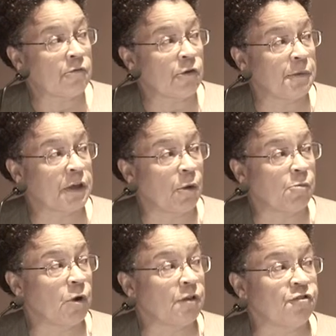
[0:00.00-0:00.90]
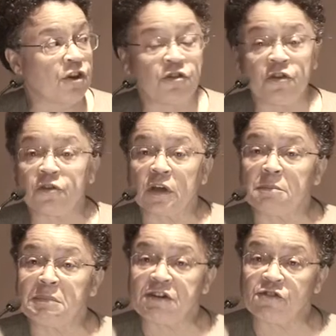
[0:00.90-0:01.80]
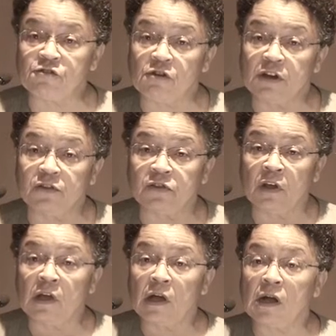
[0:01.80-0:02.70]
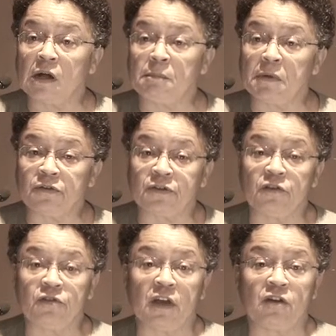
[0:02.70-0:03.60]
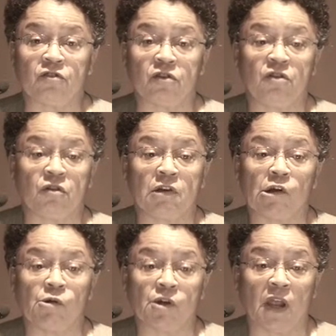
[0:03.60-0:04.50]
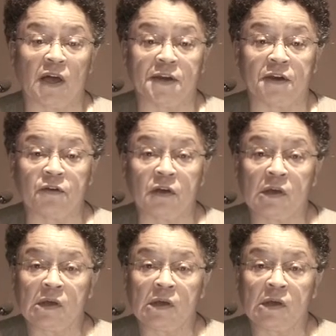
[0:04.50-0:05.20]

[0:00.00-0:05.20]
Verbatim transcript: from the Commonwealth Judges and Magistrates um, Association. You can go online and